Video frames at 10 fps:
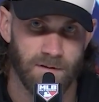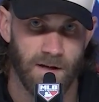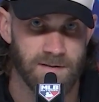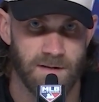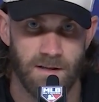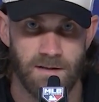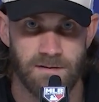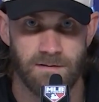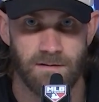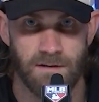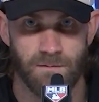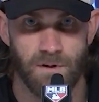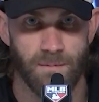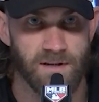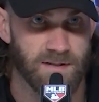Like I said, that's that's one
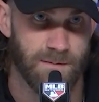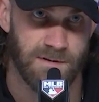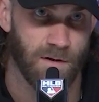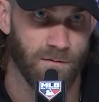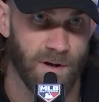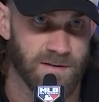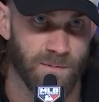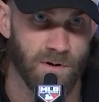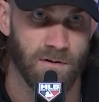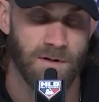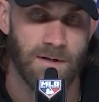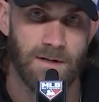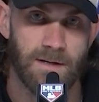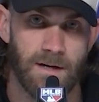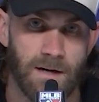of the best teams in all of baseball,
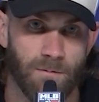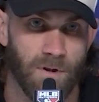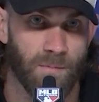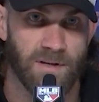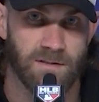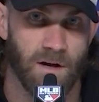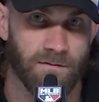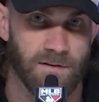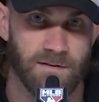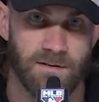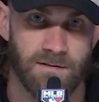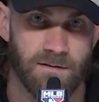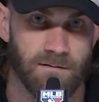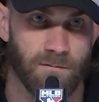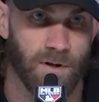uh, one of the best offenses,
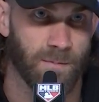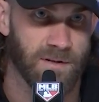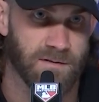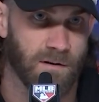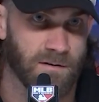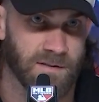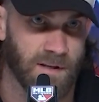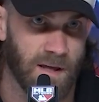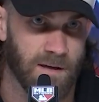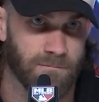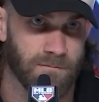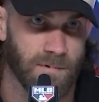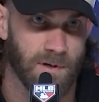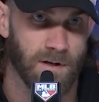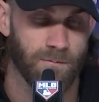and one of the best starters in the game.
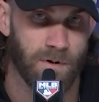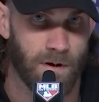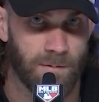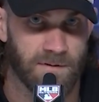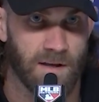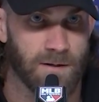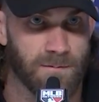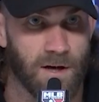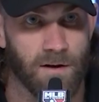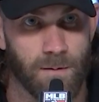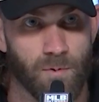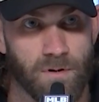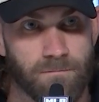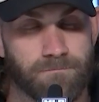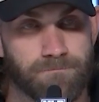Um, we were able to take them down game one.